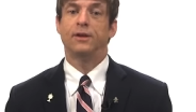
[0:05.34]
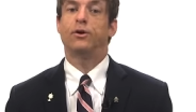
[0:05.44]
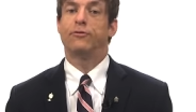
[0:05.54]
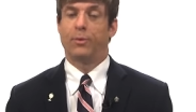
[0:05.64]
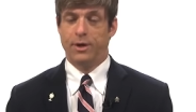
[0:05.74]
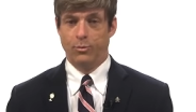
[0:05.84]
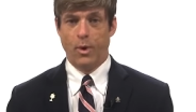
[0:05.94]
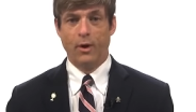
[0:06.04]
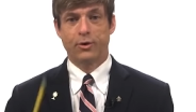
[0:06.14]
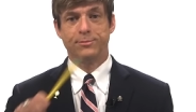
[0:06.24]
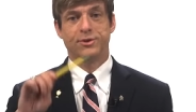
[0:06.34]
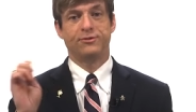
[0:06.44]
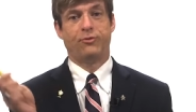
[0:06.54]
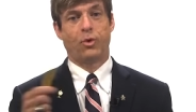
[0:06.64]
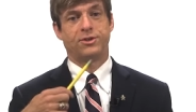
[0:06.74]
Hello, everyone, and welcome to
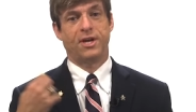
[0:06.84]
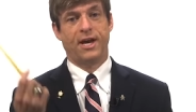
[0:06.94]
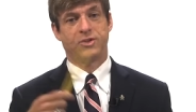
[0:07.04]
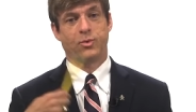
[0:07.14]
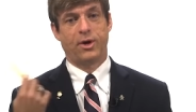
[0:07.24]
The Vortex,